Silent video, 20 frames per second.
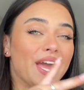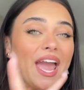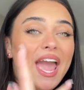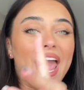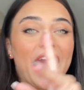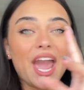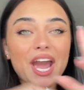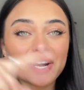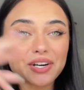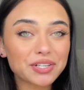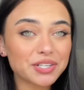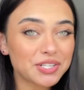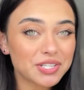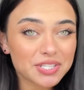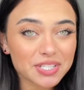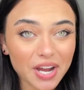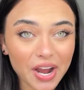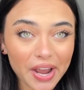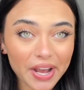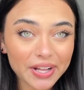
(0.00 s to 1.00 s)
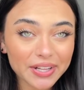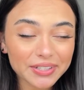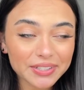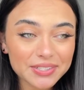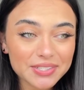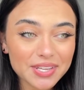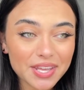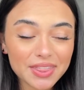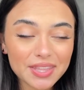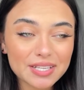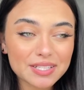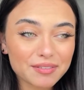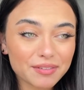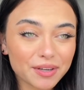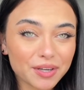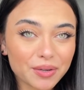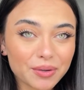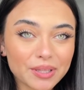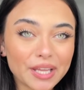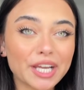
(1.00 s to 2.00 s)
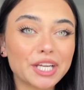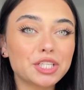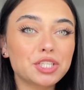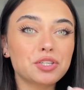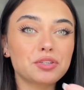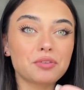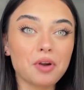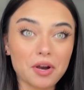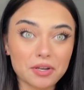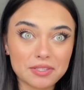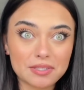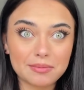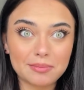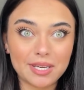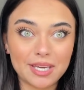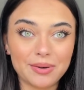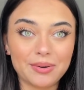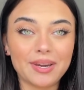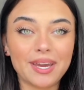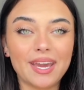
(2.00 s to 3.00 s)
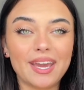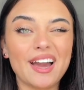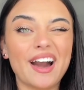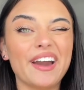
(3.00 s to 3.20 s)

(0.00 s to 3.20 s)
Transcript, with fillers: hairstyles in this video, like trust me, okay?